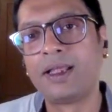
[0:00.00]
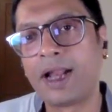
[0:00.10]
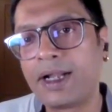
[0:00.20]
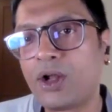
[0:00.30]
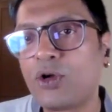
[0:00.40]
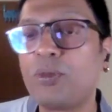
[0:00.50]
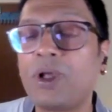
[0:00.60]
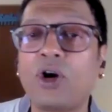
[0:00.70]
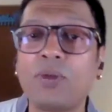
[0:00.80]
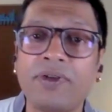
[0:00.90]
Right now, you
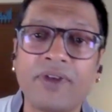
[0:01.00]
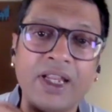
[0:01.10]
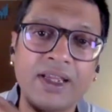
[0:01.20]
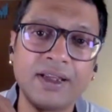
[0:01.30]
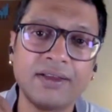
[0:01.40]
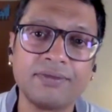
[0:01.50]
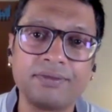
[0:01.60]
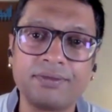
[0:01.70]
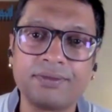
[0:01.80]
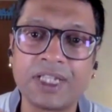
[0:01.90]
may not be very
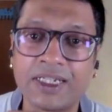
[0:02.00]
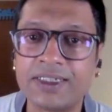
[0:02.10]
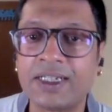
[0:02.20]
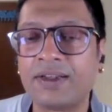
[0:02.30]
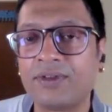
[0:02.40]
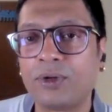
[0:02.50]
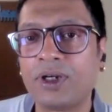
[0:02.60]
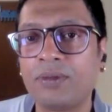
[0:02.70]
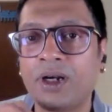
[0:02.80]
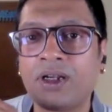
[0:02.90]
sensitive to
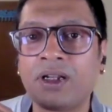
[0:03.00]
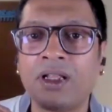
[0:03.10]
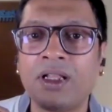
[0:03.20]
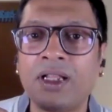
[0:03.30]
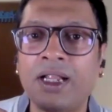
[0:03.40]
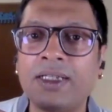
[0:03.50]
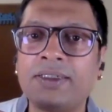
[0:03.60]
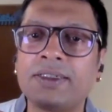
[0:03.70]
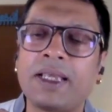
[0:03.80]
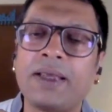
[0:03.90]
it, but
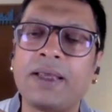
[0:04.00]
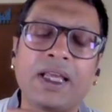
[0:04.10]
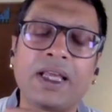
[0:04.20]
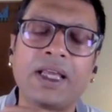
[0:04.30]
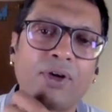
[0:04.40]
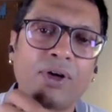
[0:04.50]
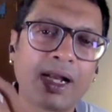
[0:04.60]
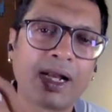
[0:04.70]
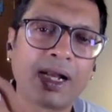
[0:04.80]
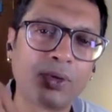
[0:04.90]
it's the same thing if you're
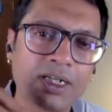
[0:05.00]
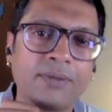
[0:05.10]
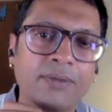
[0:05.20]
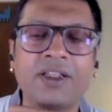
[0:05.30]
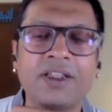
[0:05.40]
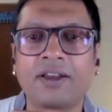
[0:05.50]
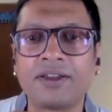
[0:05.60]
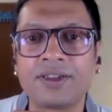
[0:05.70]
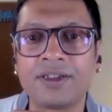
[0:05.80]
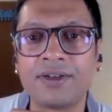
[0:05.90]
trying to get
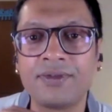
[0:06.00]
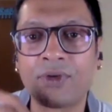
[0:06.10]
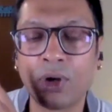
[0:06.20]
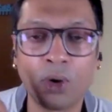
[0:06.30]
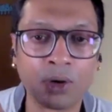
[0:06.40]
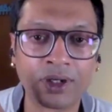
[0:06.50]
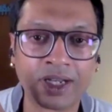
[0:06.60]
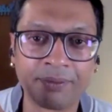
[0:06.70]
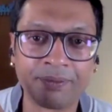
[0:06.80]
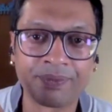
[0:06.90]
somebody's attention for a
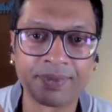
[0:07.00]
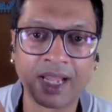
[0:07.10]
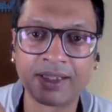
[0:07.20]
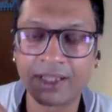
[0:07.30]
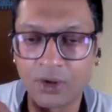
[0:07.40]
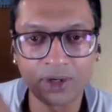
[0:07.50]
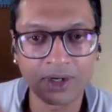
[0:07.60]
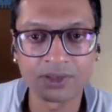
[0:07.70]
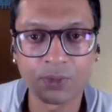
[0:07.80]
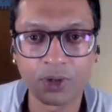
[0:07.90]
long time and they're
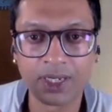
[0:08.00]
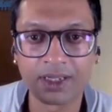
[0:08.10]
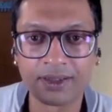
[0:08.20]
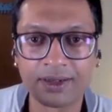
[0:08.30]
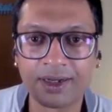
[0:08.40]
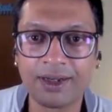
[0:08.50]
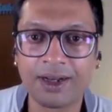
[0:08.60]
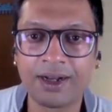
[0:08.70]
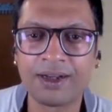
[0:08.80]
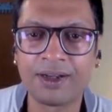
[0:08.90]
not responding, right?
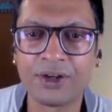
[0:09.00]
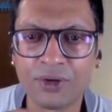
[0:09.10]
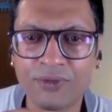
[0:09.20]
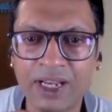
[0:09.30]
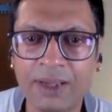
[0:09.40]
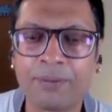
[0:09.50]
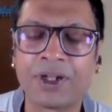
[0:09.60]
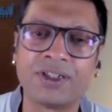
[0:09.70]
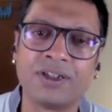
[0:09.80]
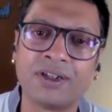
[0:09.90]
And you're very
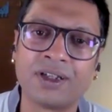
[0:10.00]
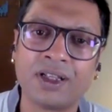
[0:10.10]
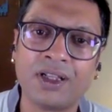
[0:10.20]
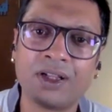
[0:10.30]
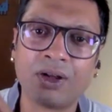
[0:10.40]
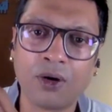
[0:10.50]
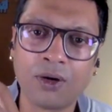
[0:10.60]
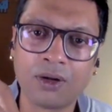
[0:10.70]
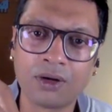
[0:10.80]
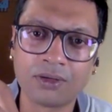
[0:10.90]
impatient.
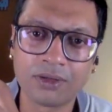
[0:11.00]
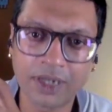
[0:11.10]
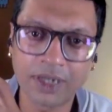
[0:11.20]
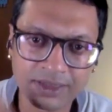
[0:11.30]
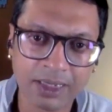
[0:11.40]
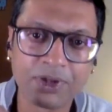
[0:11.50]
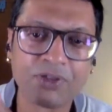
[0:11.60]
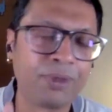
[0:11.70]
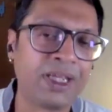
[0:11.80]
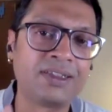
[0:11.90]
Or that
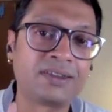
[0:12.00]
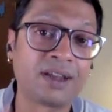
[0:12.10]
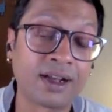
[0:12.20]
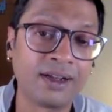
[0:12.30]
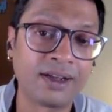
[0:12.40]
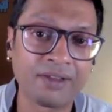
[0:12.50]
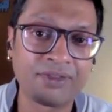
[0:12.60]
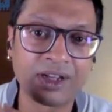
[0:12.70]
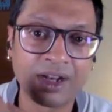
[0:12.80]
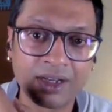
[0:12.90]
example of being stuck in
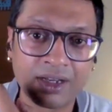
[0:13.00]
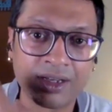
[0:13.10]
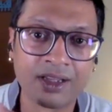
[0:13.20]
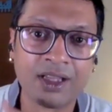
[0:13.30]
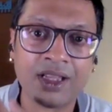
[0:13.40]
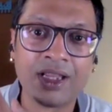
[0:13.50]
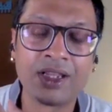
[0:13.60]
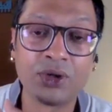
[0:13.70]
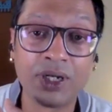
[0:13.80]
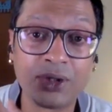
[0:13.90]
traffic and
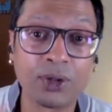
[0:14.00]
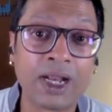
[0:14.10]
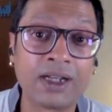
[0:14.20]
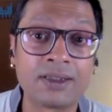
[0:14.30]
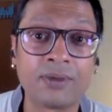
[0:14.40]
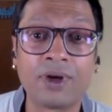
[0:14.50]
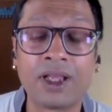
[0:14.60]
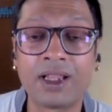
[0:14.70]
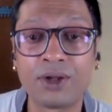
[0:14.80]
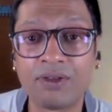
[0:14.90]
you need to get
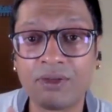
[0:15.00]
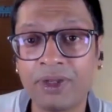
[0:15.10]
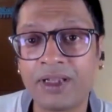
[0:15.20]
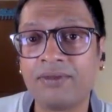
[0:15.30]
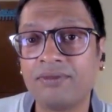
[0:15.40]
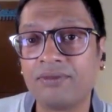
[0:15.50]
somewhere, you have a big